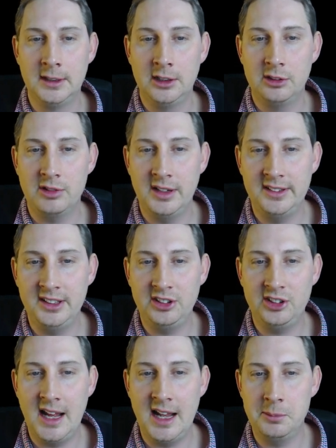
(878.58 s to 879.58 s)

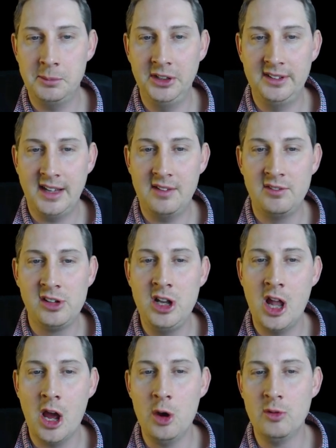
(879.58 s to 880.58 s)
Transition elements have
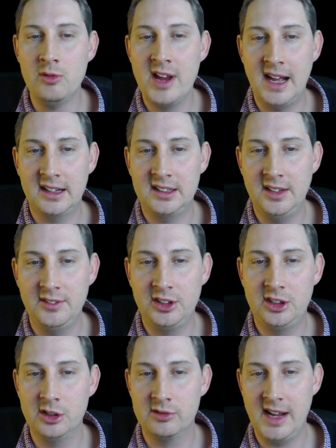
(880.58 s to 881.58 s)
low
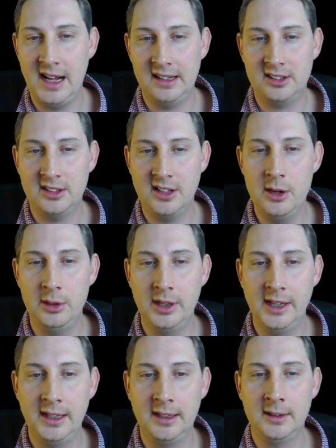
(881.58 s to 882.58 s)
reactivity or react
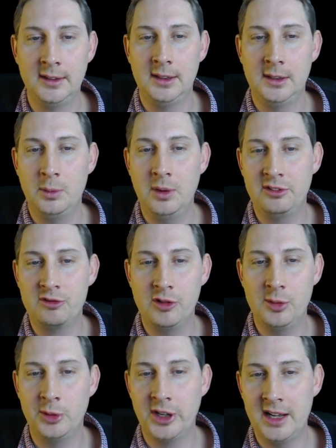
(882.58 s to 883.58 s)
slowly, whereas
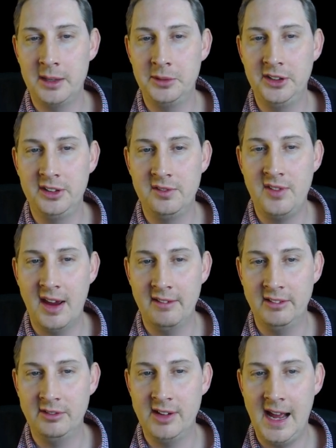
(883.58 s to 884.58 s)
group 1 elements are
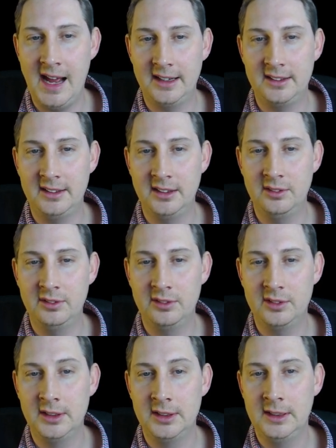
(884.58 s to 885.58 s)
very reactive.
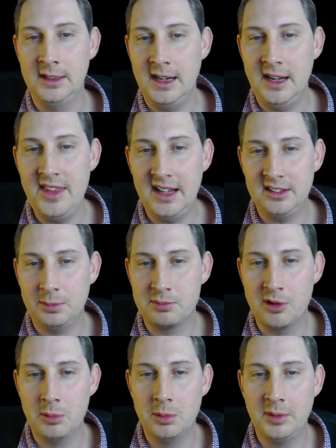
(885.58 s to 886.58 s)
And that's
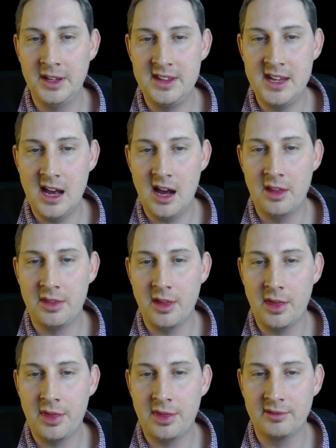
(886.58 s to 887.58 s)
probably the
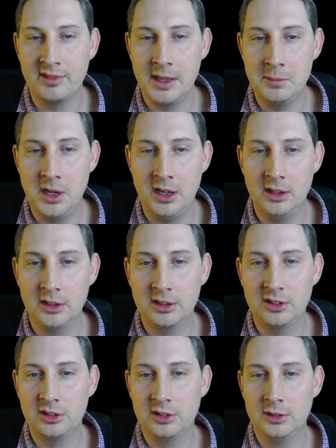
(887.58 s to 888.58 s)
other 3
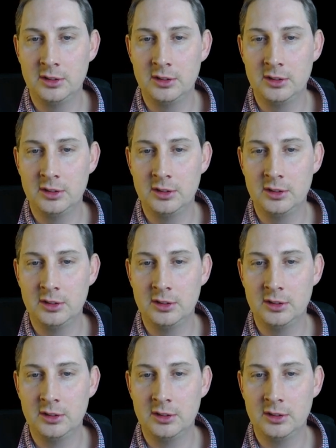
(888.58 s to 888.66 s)
marks.